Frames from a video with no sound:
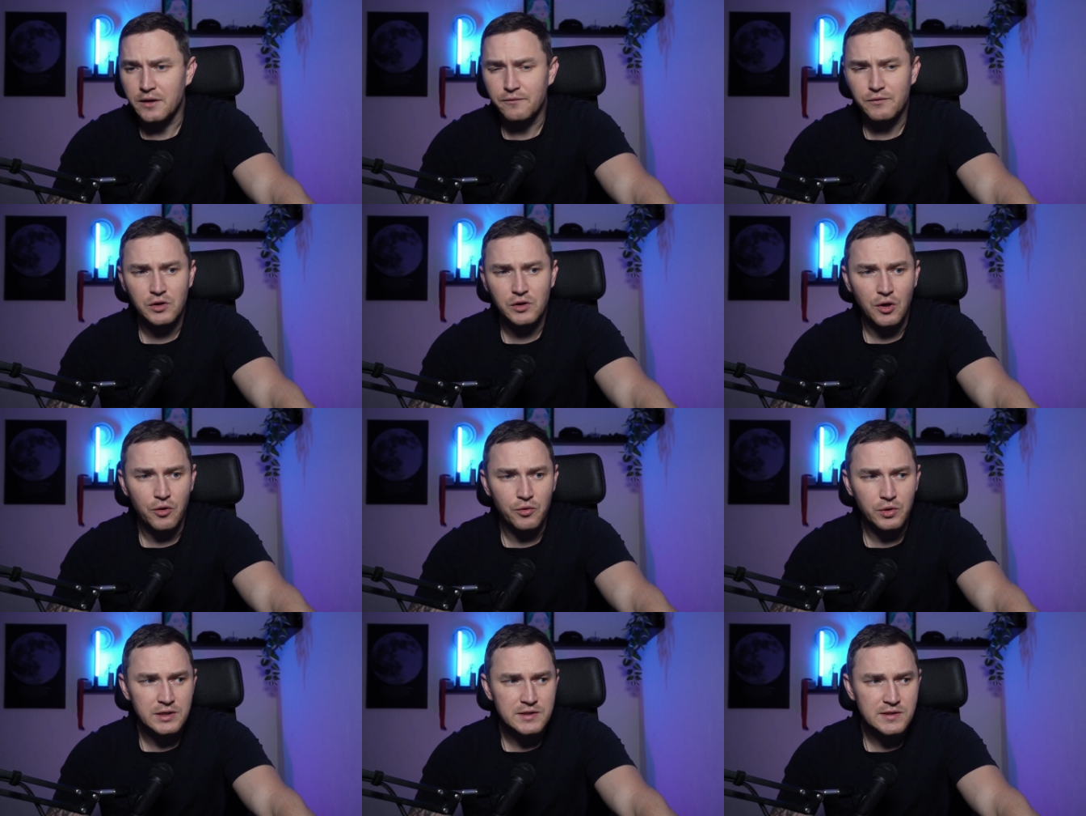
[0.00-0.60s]
Have you
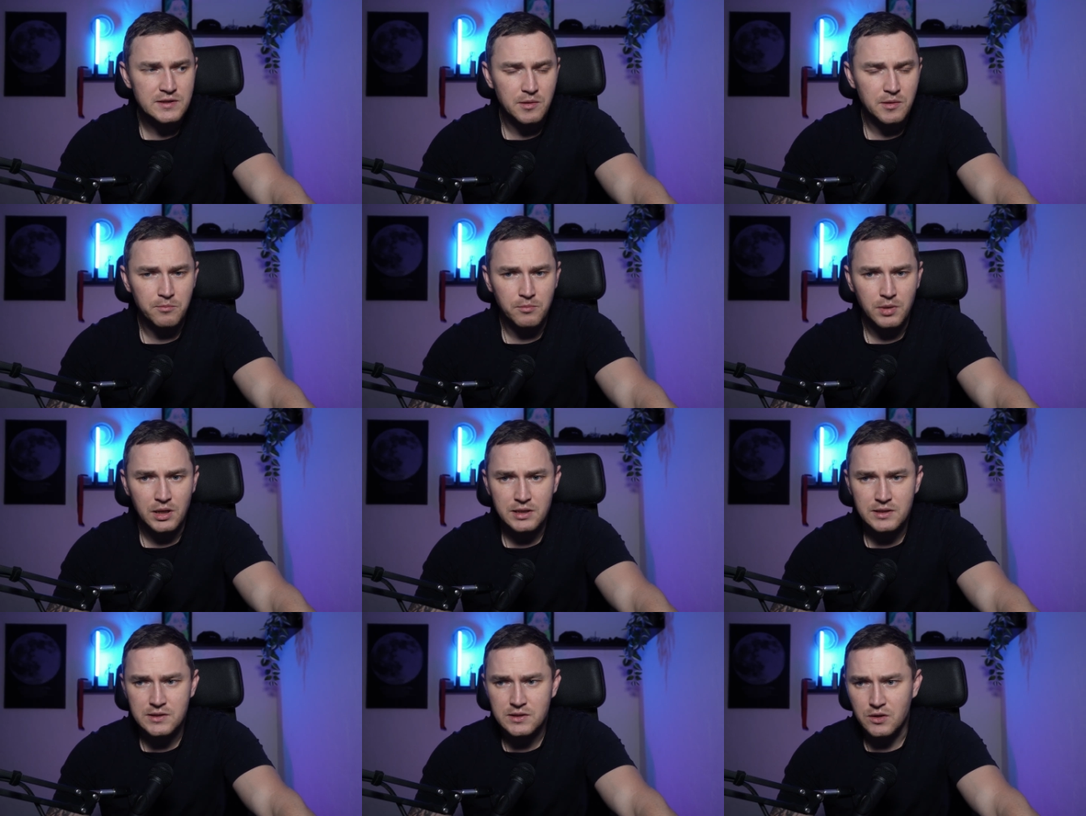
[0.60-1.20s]
noticed some
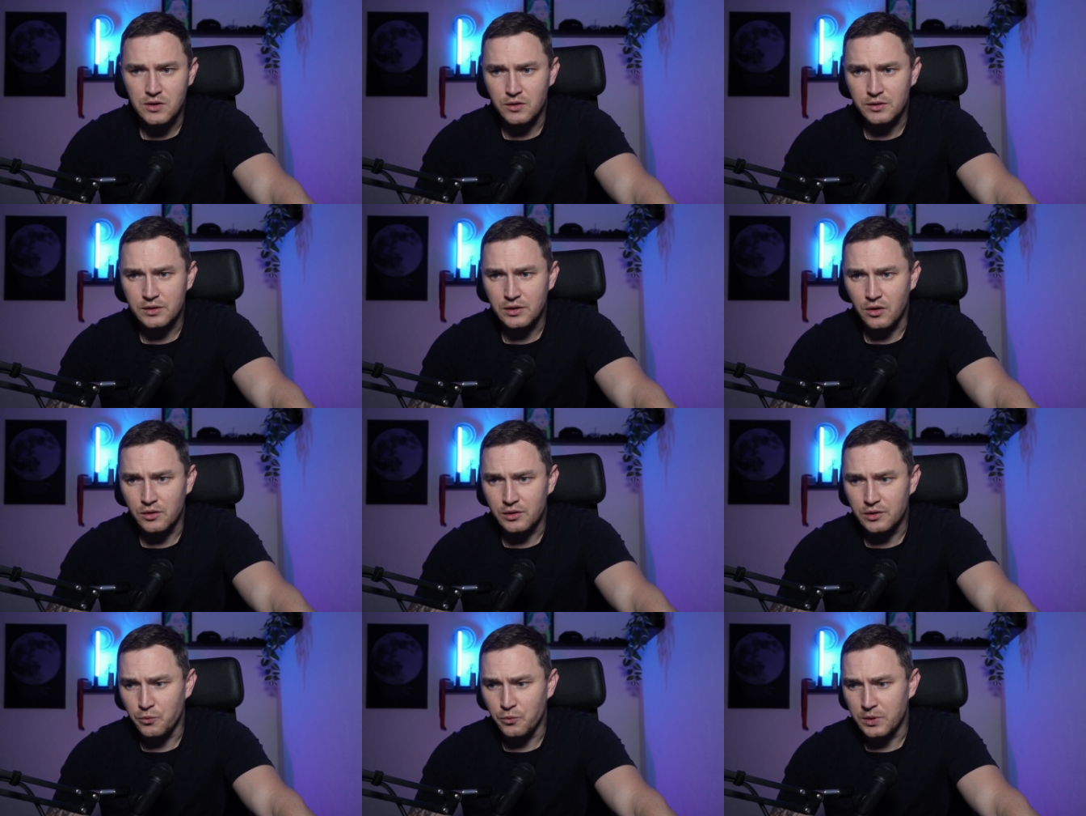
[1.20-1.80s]
bugs on,
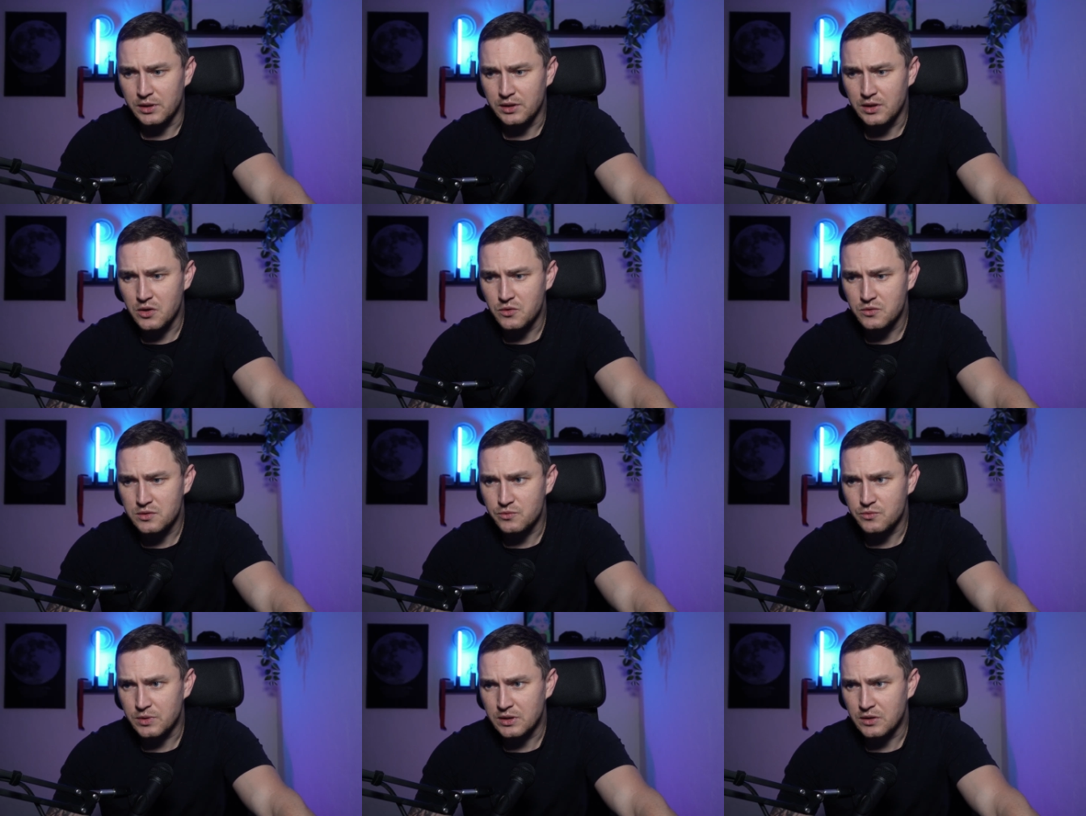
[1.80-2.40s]
on
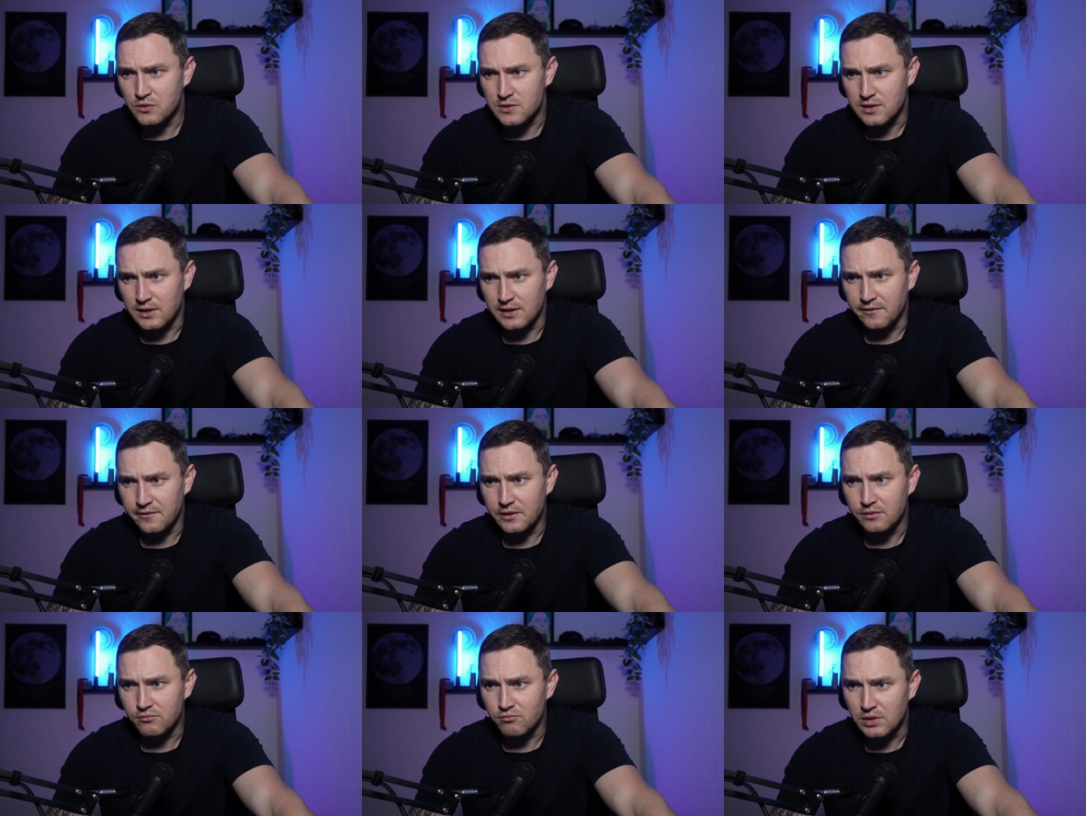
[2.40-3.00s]
Windows, Windows
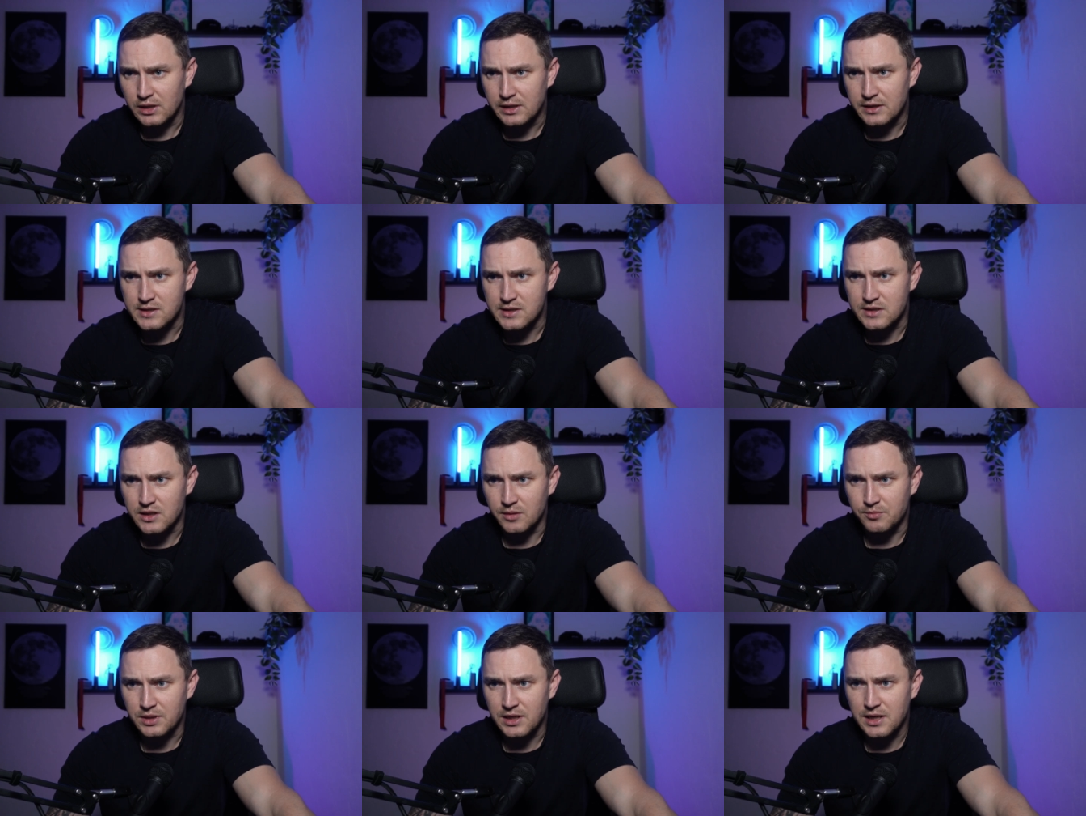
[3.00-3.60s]
11,
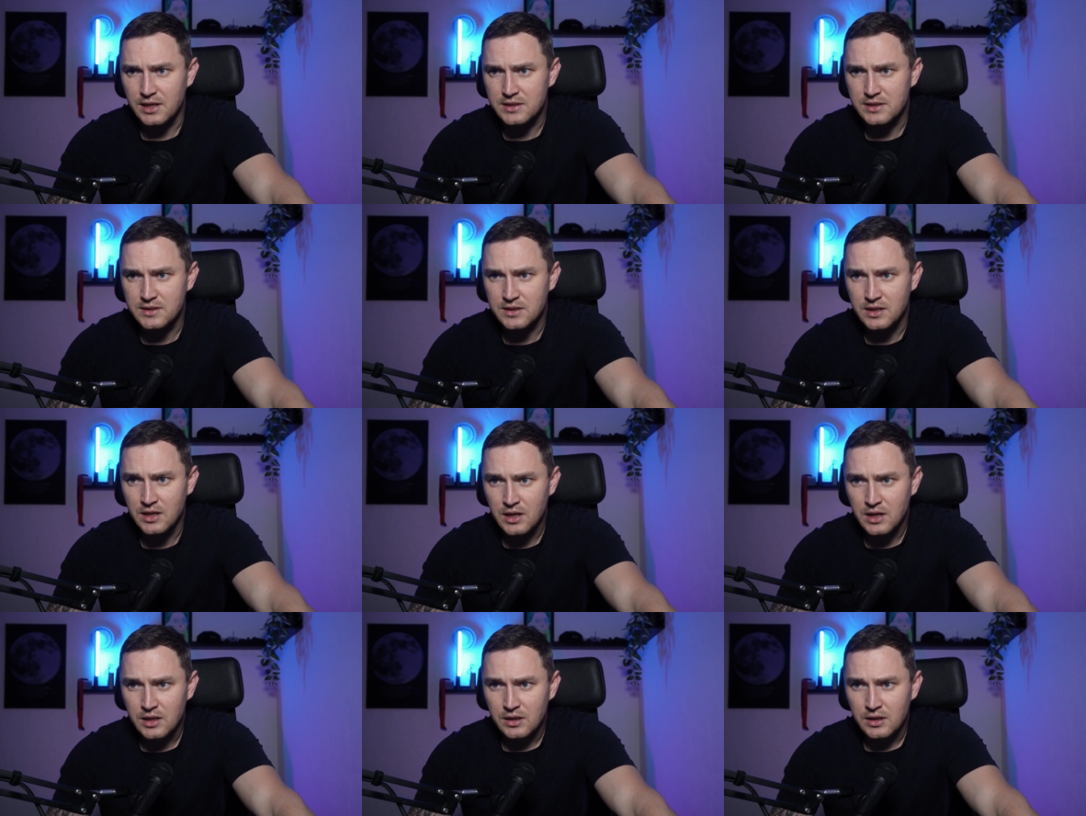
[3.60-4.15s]
latest updates?